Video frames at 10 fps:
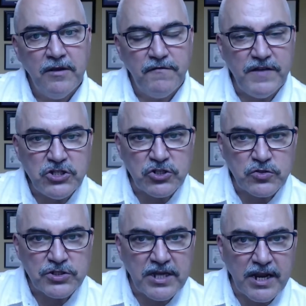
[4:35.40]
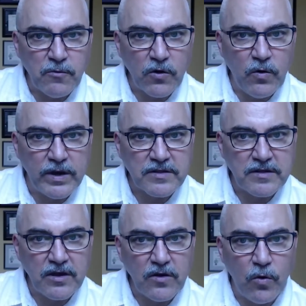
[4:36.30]
features that I'm
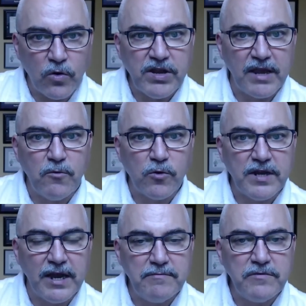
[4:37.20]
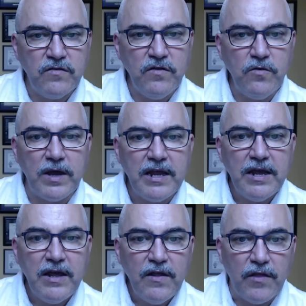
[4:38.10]
requesting or take more time to do it.
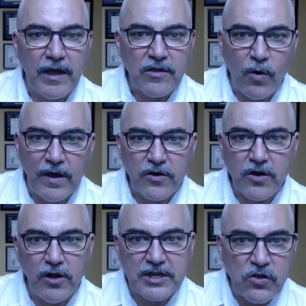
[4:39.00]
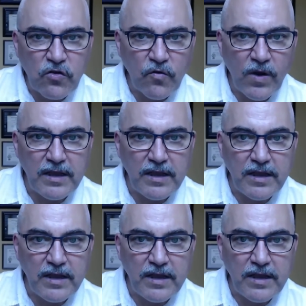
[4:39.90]
That's why they're called constraints.